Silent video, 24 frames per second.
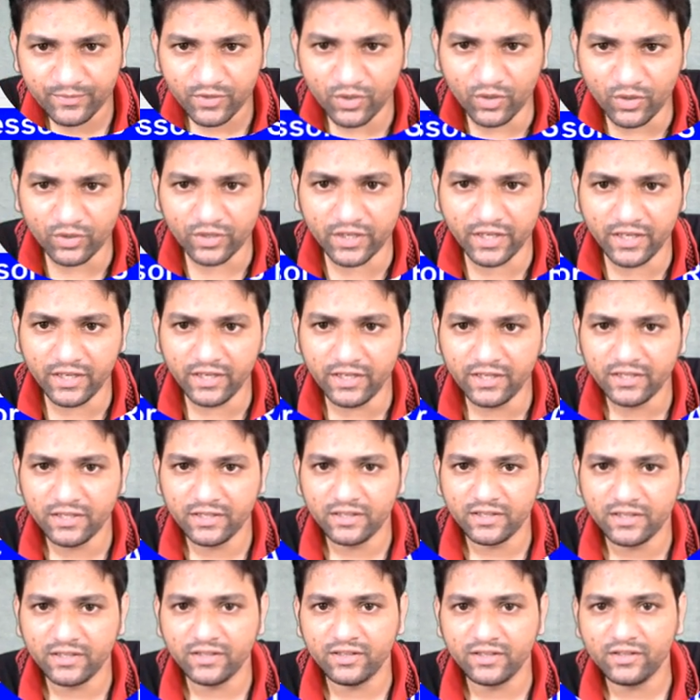Okay,
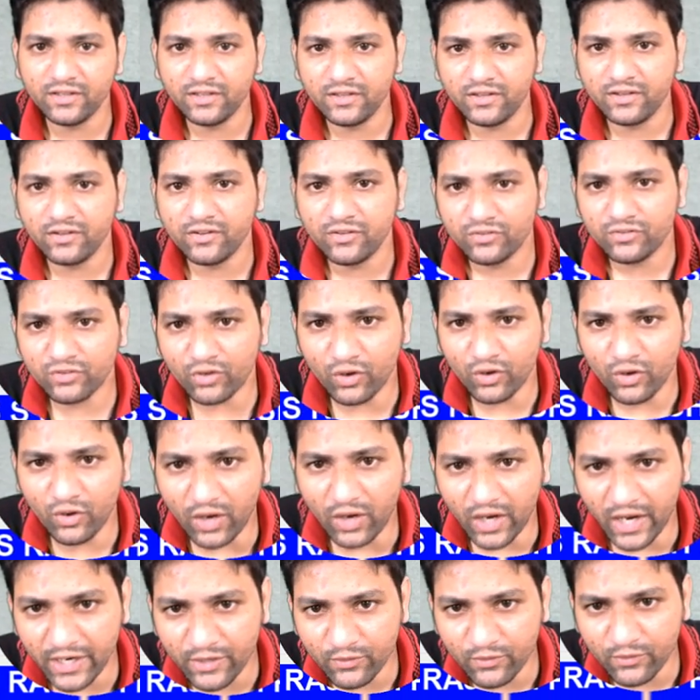so
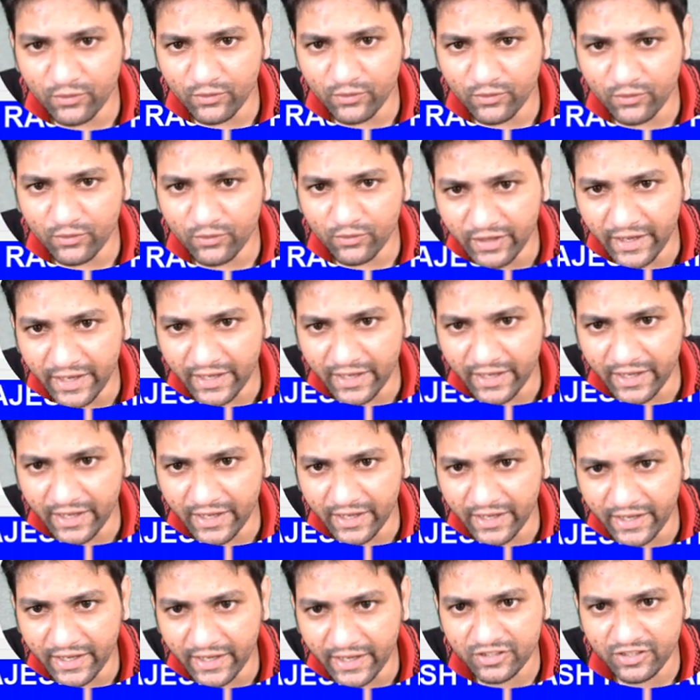I want to
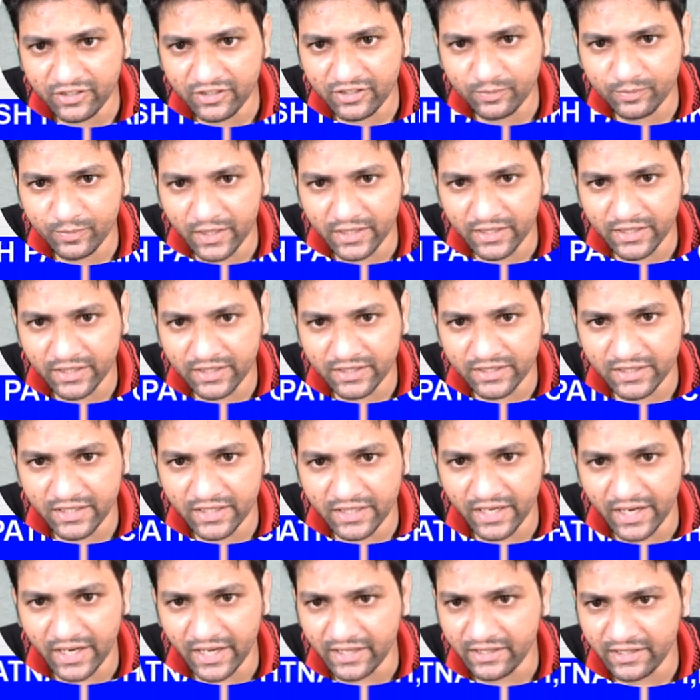access this
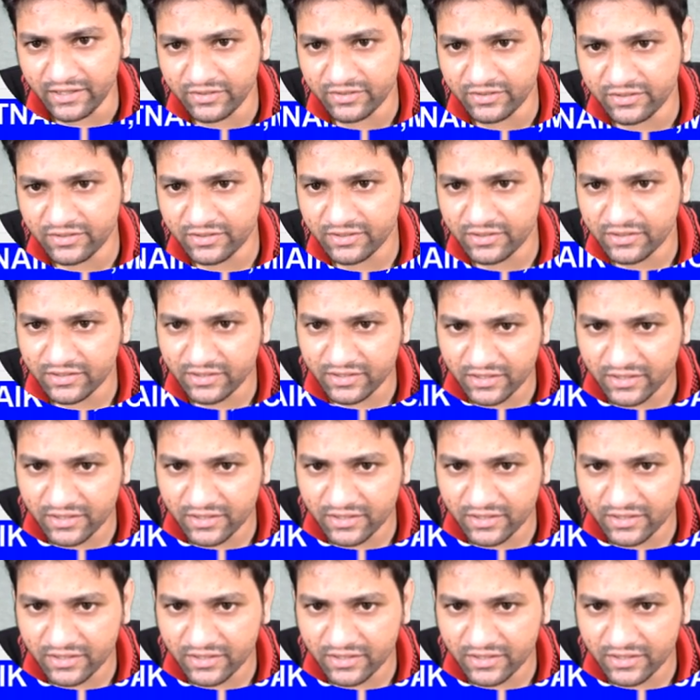particular x